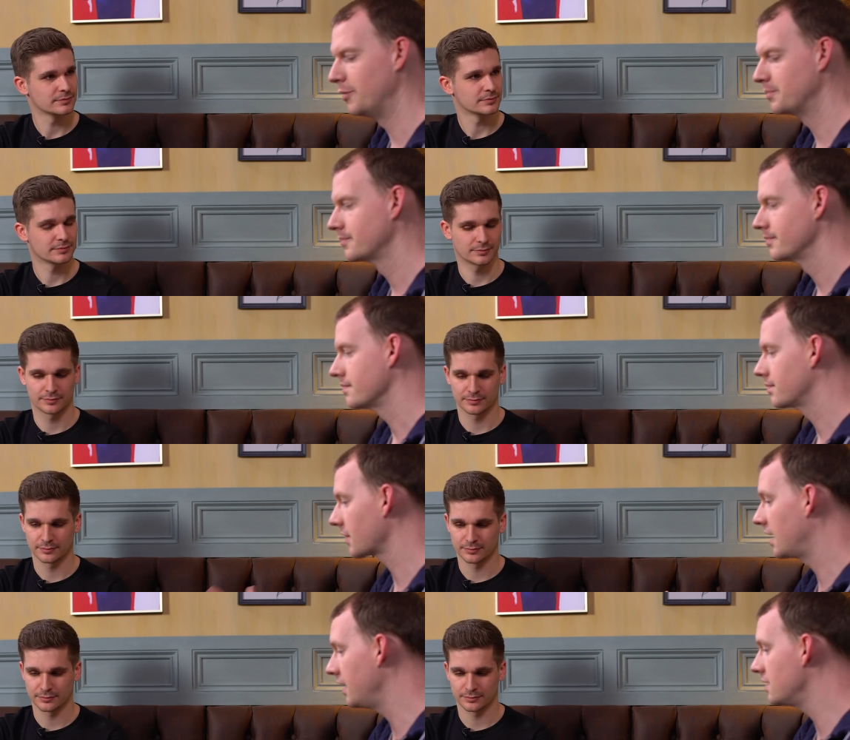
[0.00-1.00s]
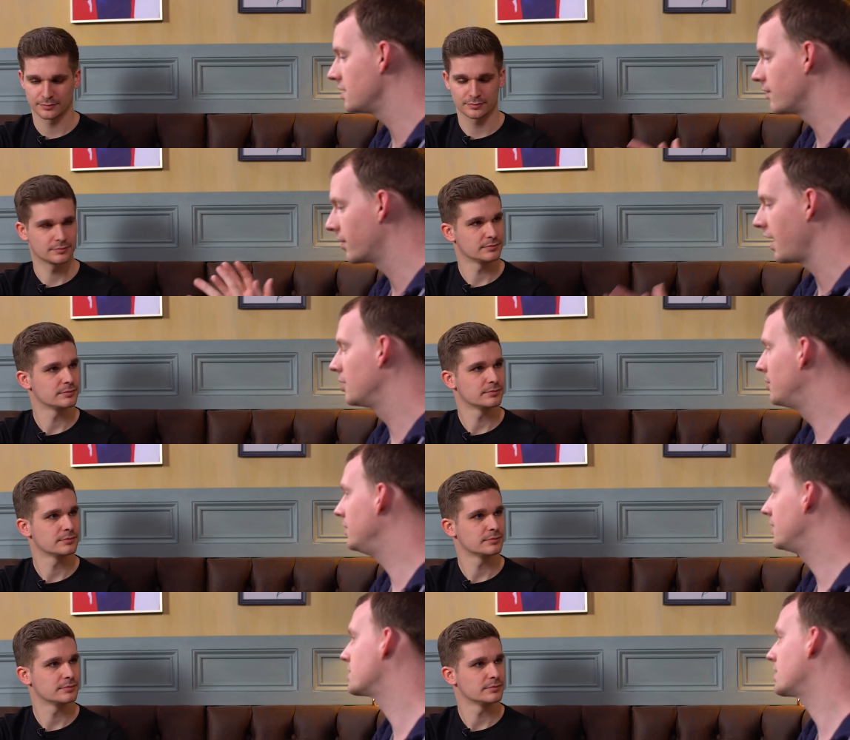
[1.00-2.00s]
Speaker 1: Chrome. And it is, yeah, for an element,
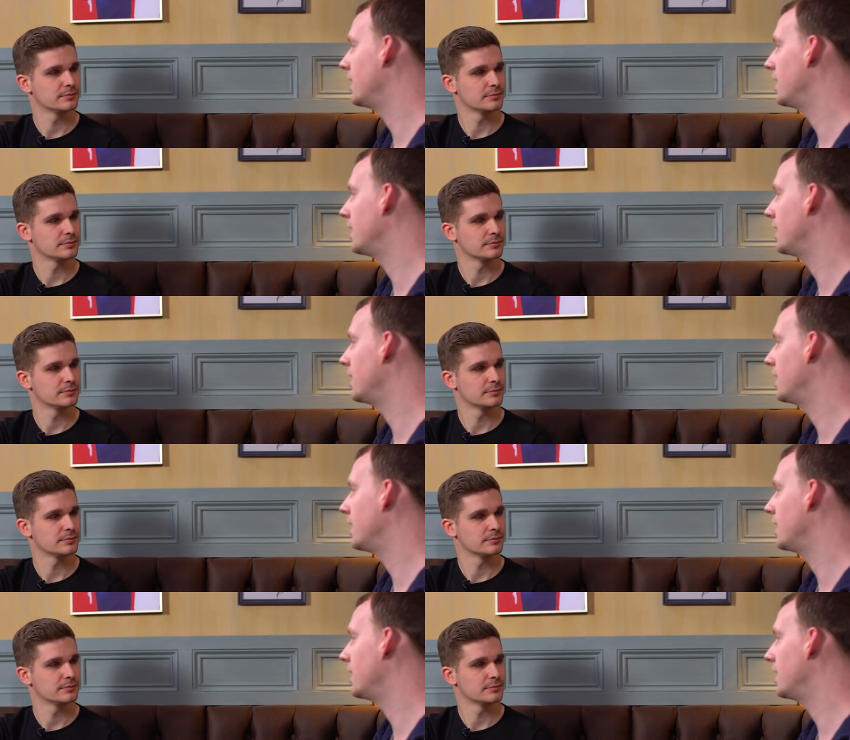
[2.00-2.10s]
you just